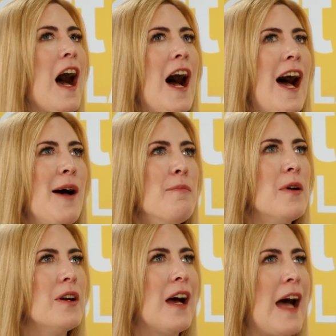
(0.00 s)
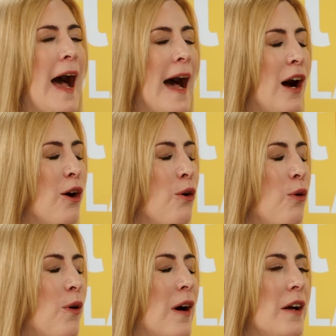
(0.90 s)

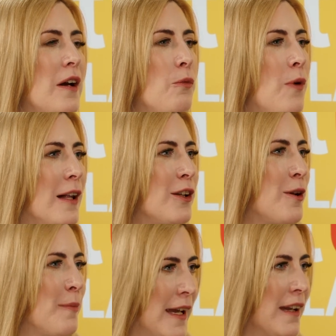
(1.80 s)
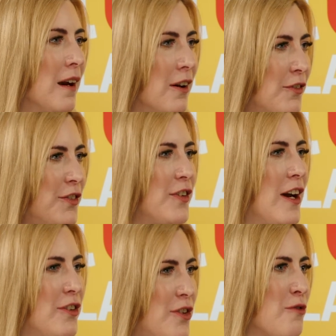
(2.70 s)
how welcoming
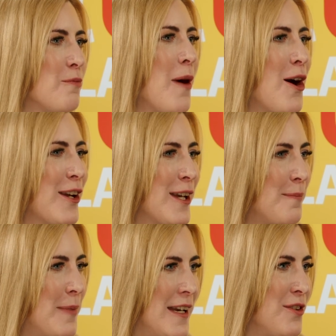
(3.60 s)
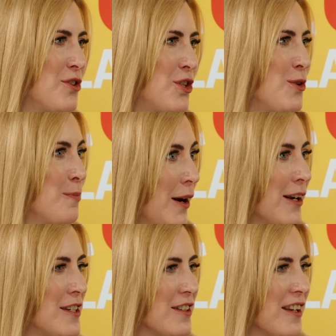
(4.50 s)
has the market been to
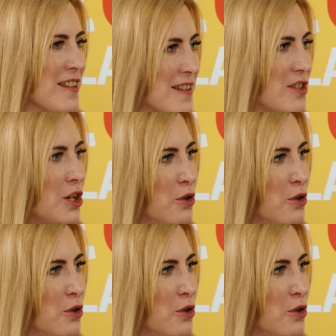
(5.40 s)
Binderless? Do